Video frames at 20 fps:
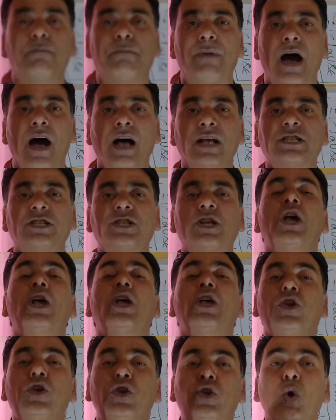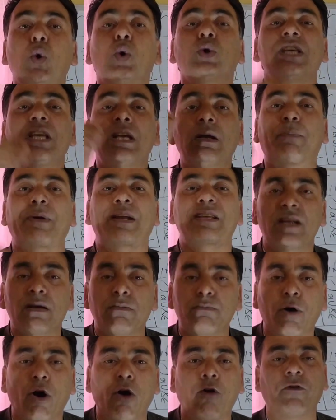the past using
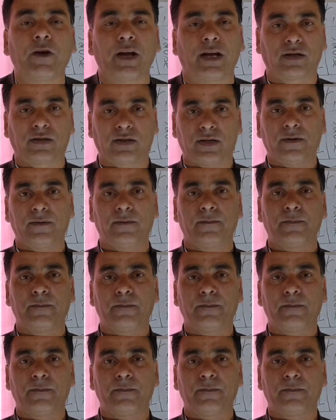present perfect.